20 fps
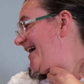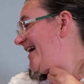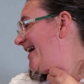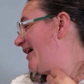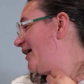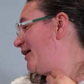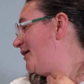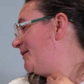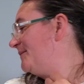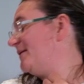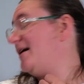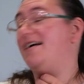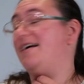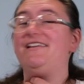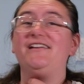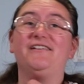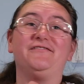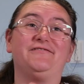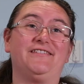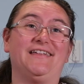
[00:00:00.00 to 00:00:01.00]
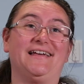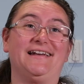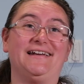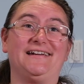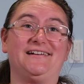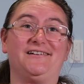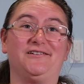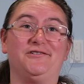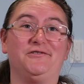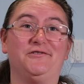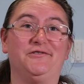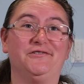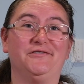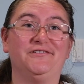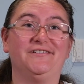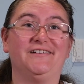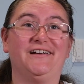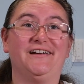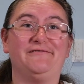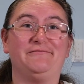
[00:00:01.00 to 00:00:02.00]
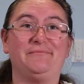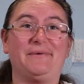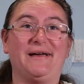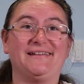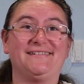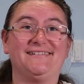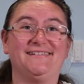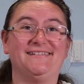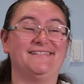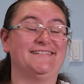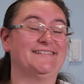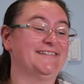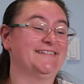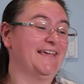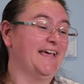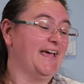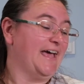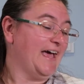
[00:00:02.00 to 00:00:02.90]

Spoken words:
I love that little haul of patterns.